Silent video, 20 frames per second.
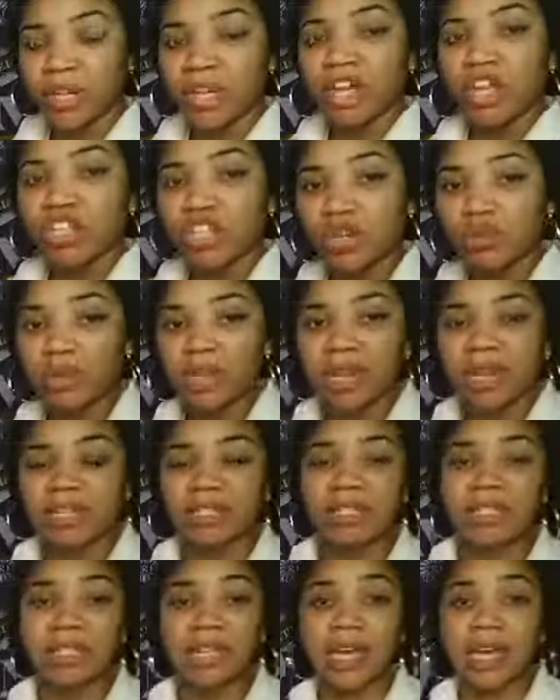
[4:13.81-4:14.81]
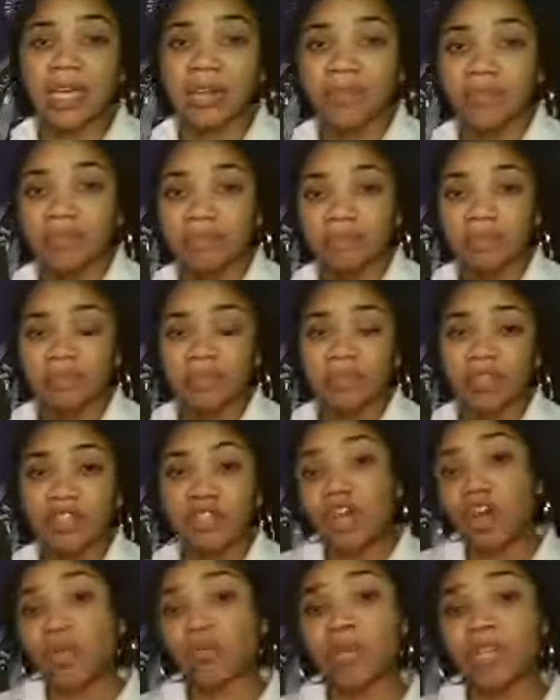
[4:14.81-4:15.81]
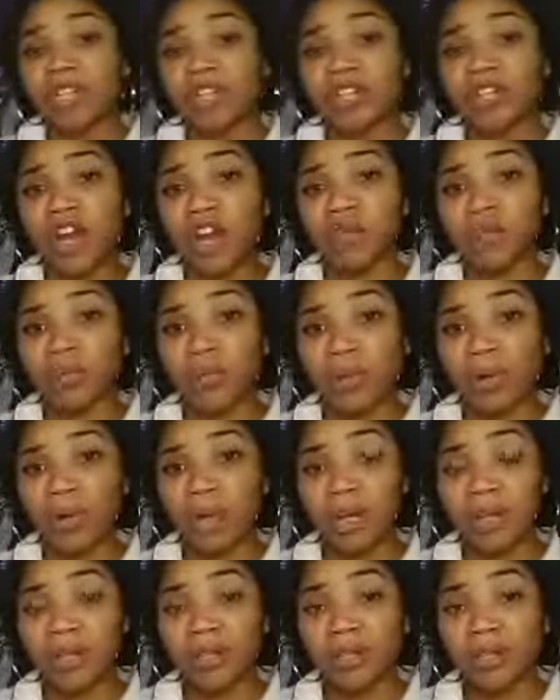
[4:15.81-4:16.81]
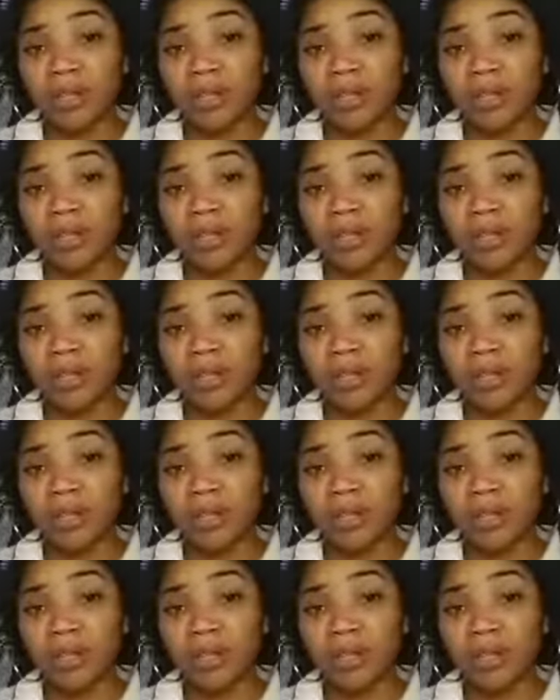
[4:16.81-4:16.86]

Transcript: So we like to say, no risk, no reward.